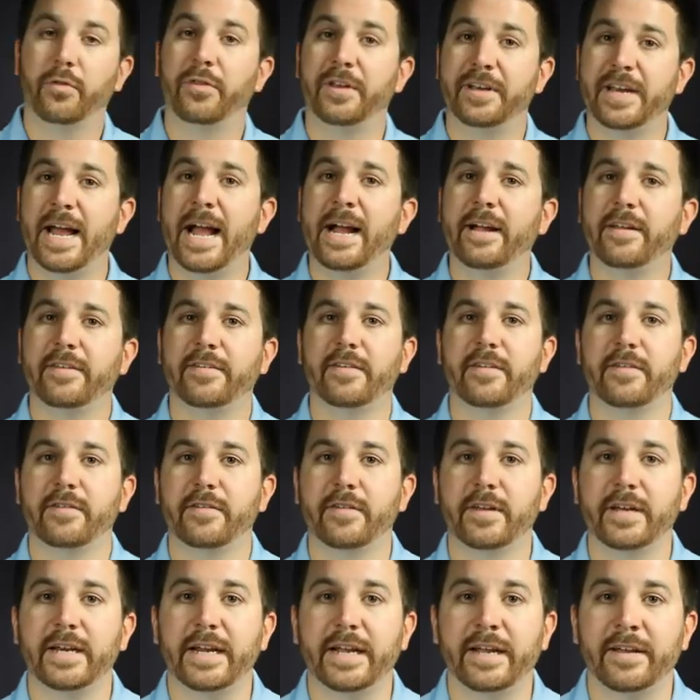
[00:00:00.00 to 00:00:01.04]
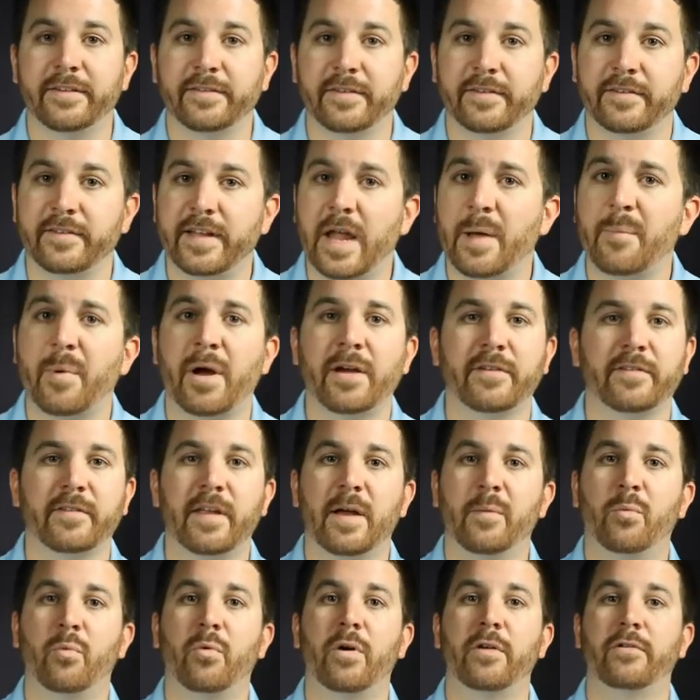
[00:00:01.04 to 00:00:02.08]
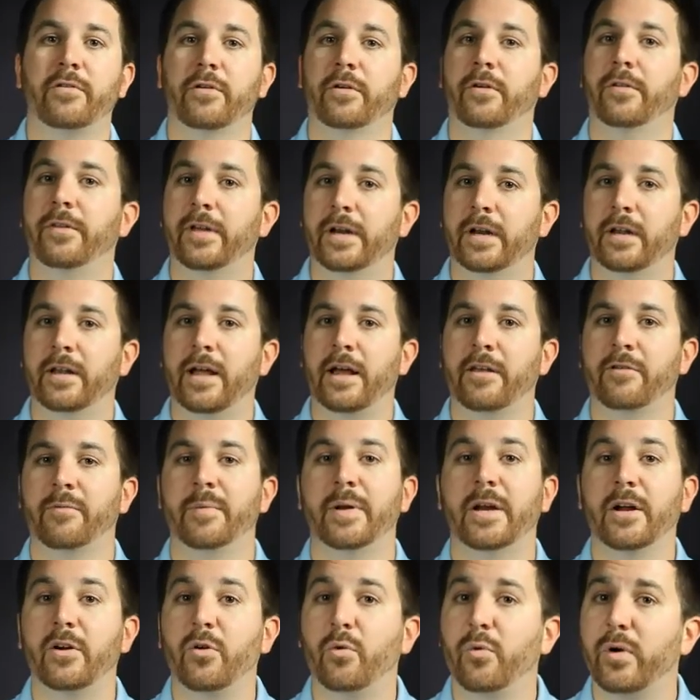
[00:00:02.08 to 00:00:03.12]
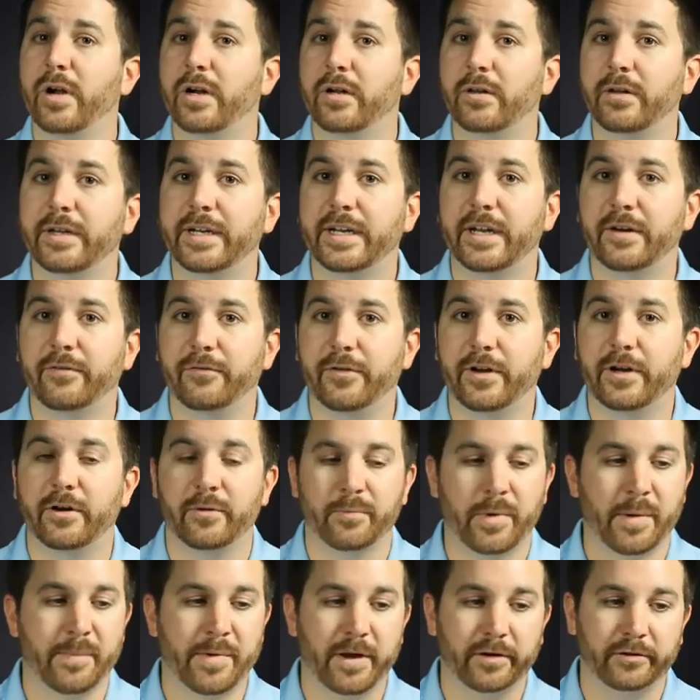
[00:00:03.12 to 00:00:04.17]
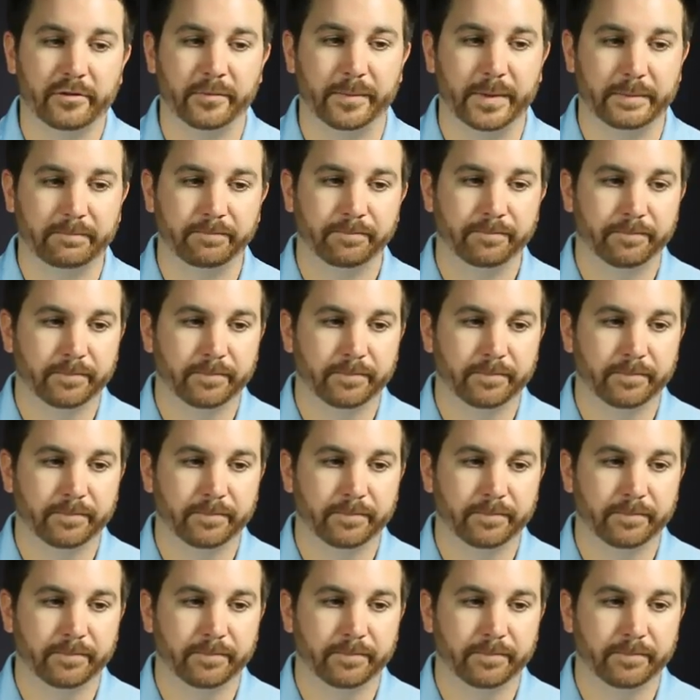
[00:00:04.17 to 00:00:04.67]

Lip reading: the DAC Assistant is a step-by-step wizard that allows me to quickly configure my measurement.